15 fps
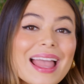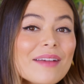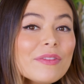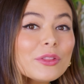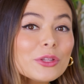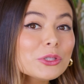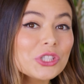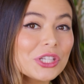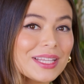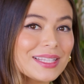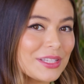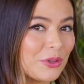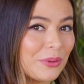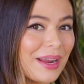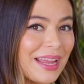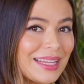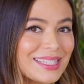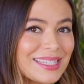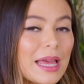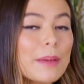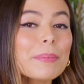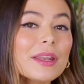Evolution isn't a
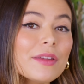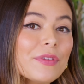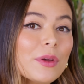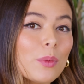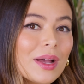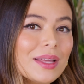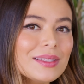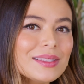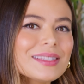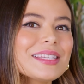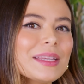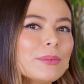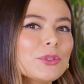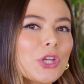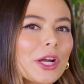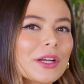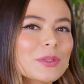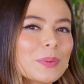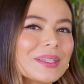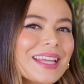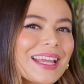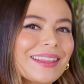race, but if it was, Team
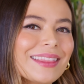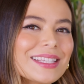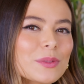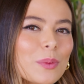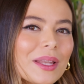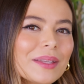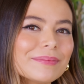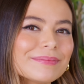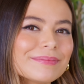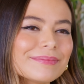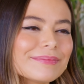Sharks would take this one.